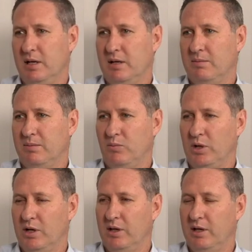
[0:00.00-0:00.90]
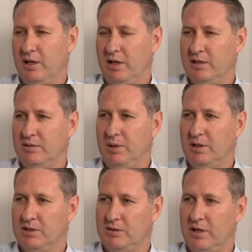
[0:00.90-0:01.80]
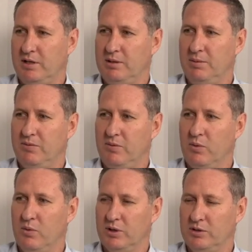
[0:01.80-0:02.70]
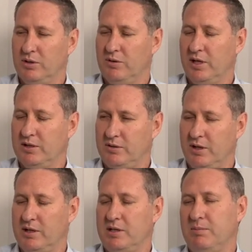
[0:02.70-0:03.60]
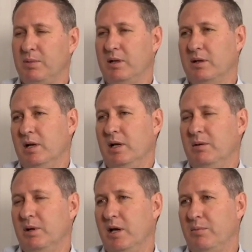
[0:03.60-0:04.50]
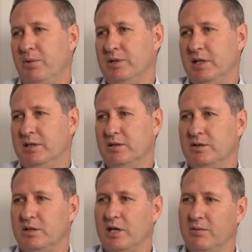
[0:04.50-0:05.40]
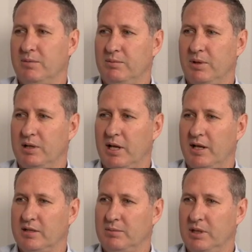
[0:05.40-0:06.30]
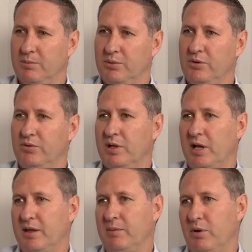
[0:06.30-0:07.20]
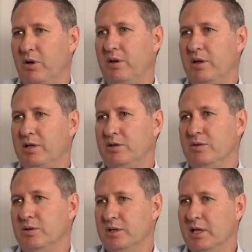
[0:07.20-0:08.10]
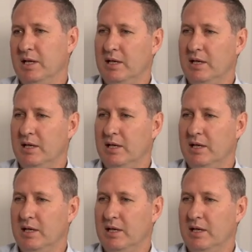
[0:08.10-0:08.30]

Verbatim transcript: um, we know that there has been a strategy before, a turnaround strategy uh, presented to government, but that hasn't been approved. And I think part of the issue is